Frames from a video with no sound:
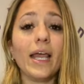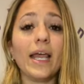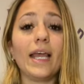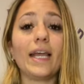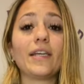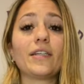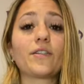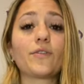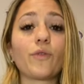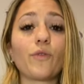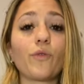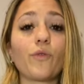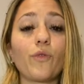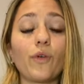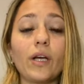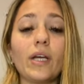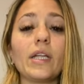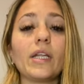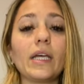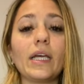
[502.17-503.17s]
is
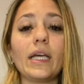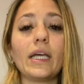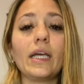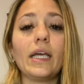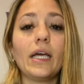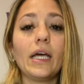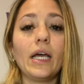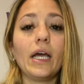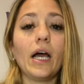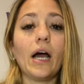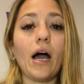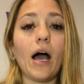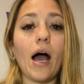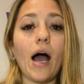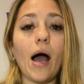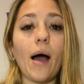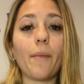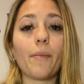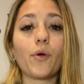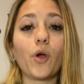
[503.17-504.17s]
really
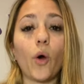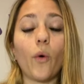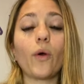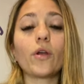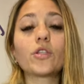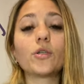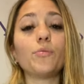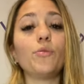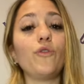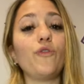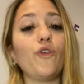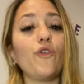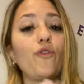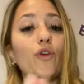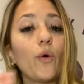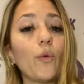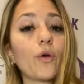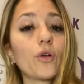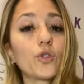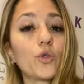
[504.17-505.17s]
going to move you
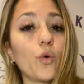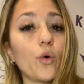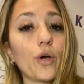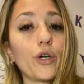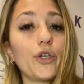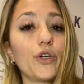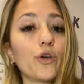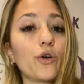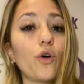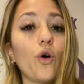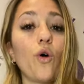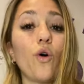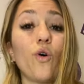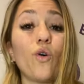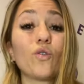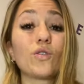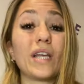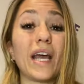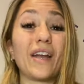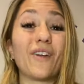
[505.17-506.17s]
forward toward your
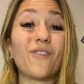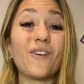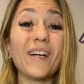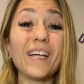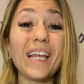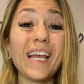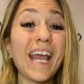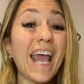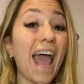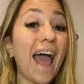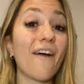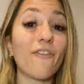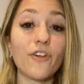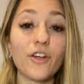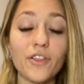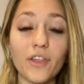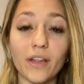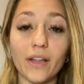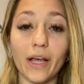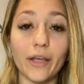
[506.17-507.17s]
goals and really
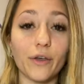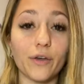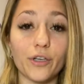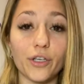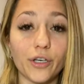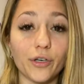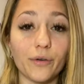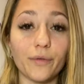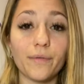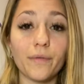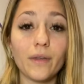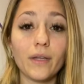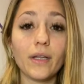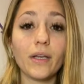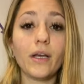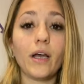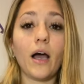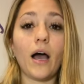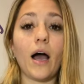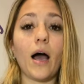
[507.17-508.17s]
everything that you do.
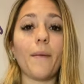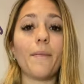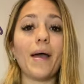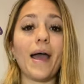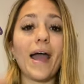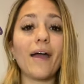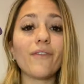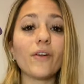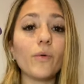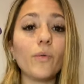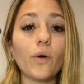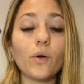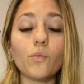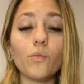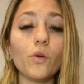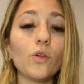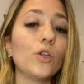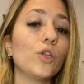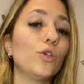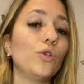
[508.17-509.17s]
Everyone
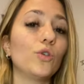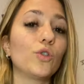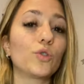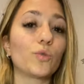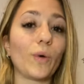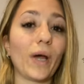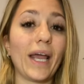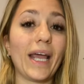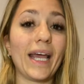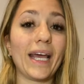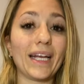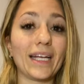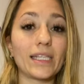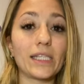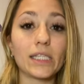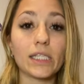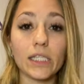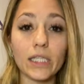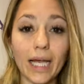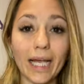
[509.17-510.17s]
will lose weight in a
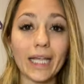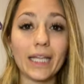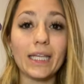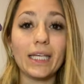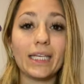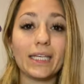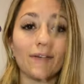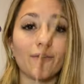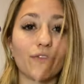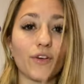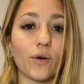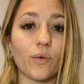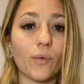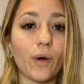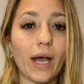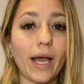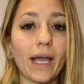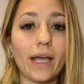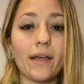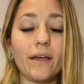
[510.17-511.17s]
slightly different
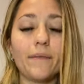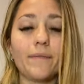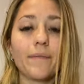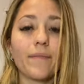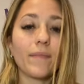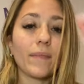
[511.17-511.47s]
way